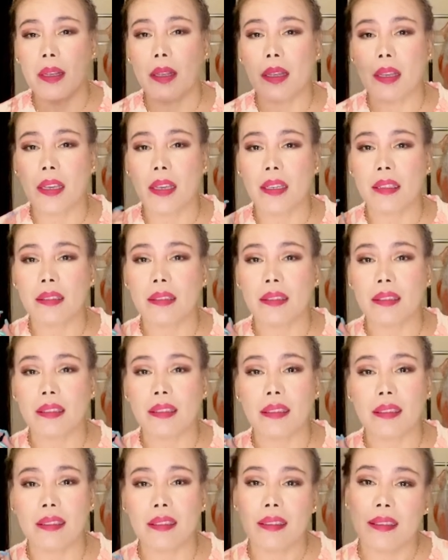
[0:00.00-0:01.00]
And
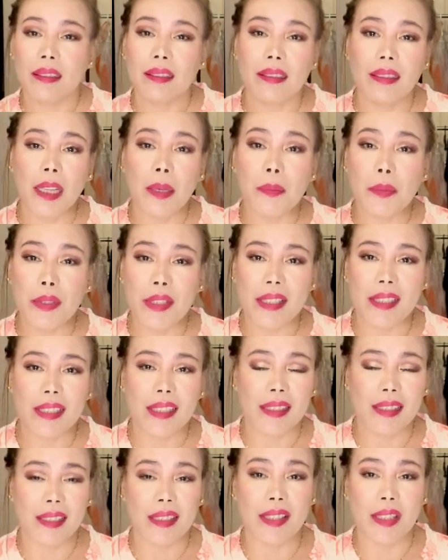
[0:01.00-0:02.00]
number
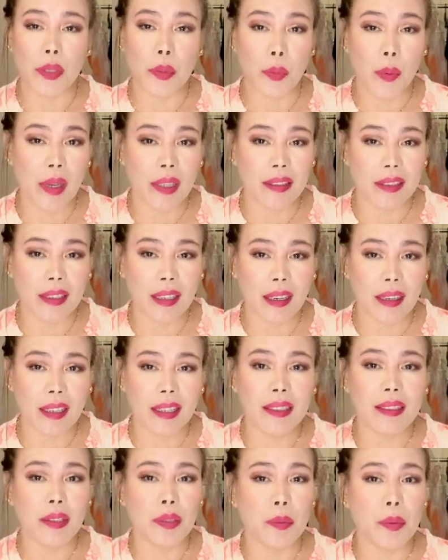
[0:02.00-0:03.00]
six is a wild
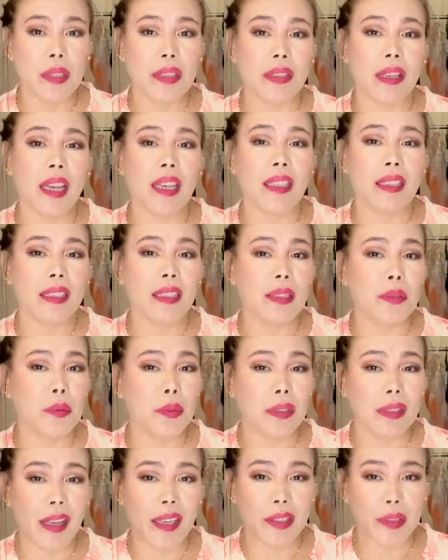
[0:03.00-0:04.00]
card, which I
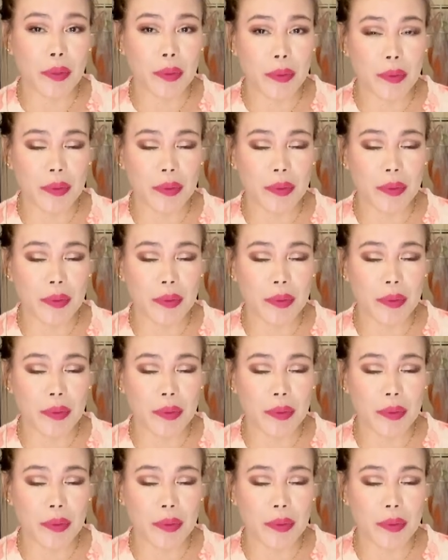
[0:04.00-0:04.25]
would like you to